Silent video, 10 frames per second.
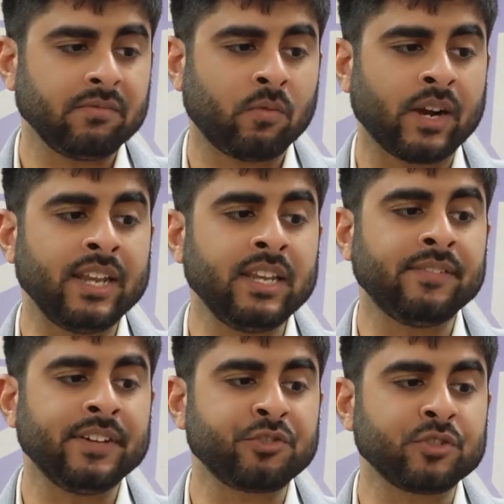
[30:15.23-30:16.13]
where
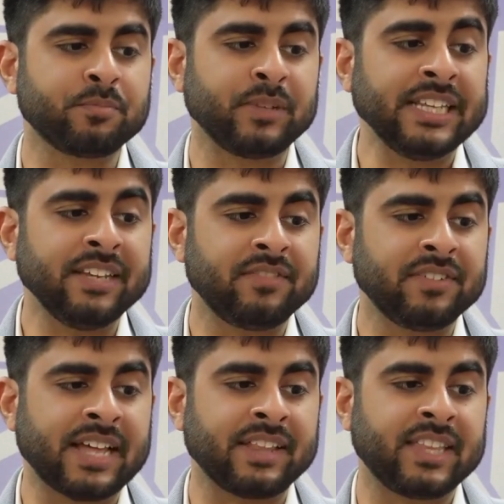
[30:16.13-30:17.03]
individuals
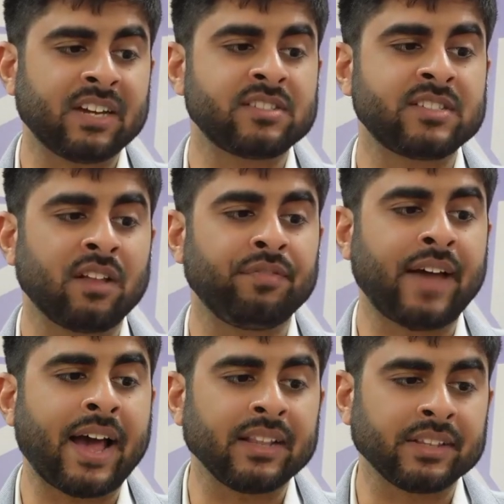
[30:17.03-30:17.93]
believed that their self
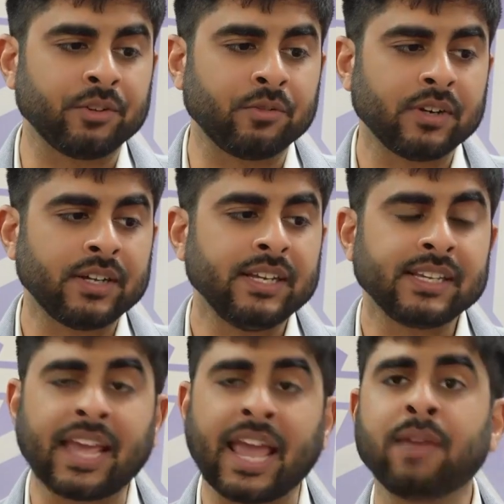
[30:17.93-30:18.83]
value
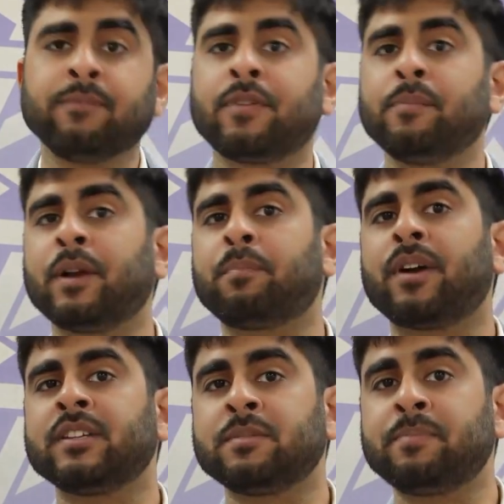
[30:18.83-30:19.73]
came from their
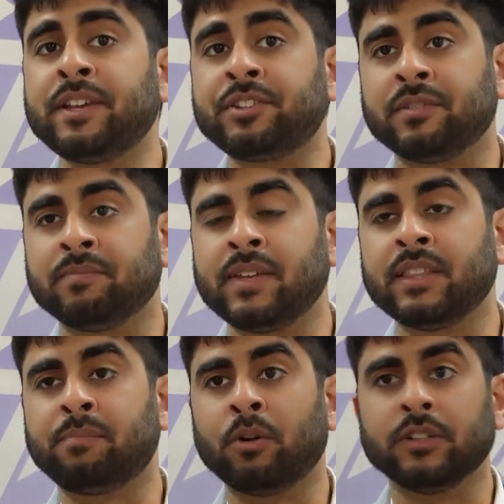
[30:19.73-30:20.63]
participation in
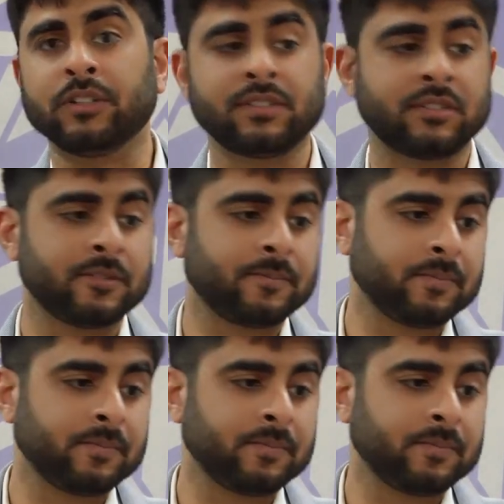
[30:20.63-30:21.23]
the polis.